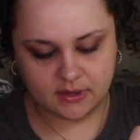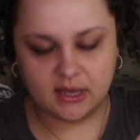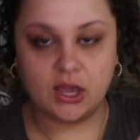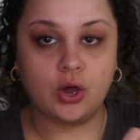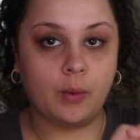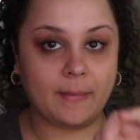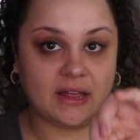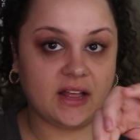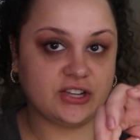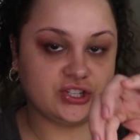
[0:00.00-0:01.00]
and coat my
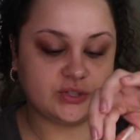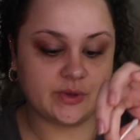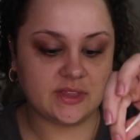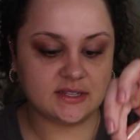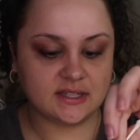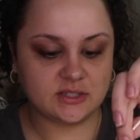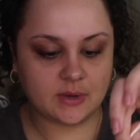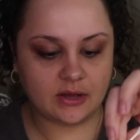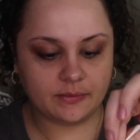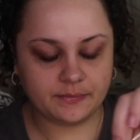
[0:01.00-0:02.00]
lashes with this as
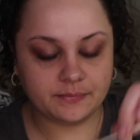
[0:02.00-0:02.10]
well.